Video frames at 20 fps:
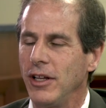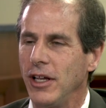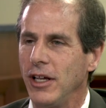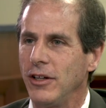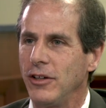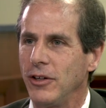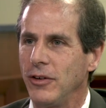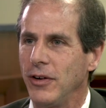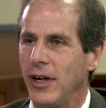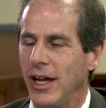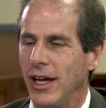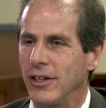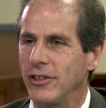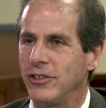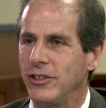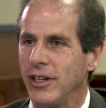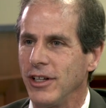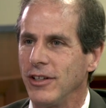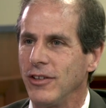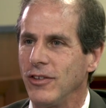
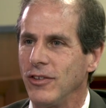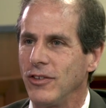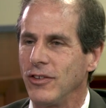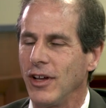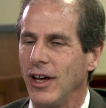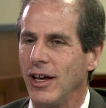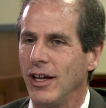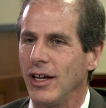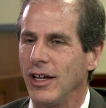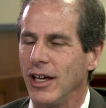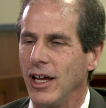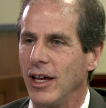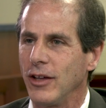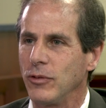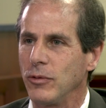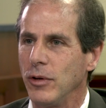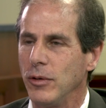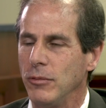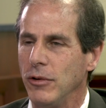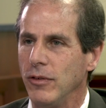interactions
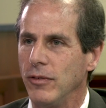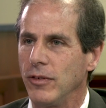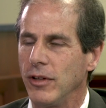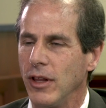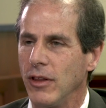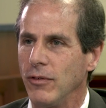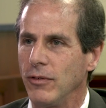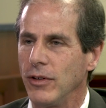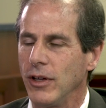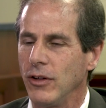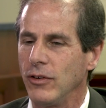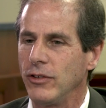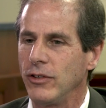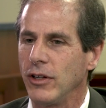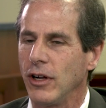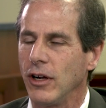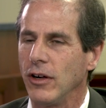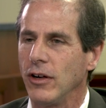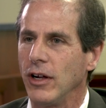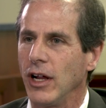as we move to the
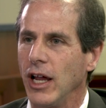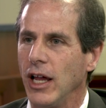future.